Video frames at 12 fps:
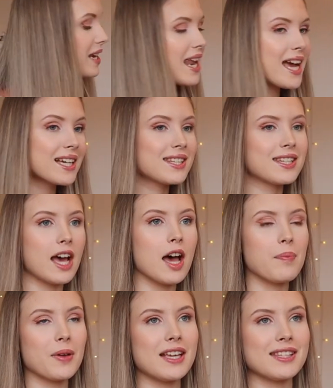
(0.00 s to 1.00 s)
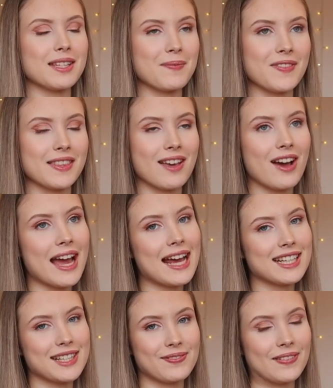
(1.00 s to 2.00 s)
Next up is something that I
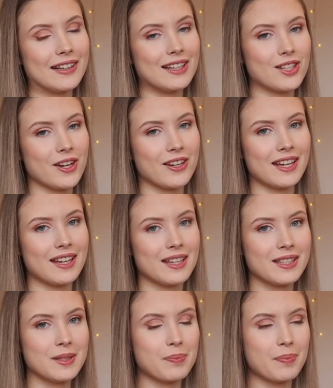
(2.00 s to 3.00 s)
actually really don't need,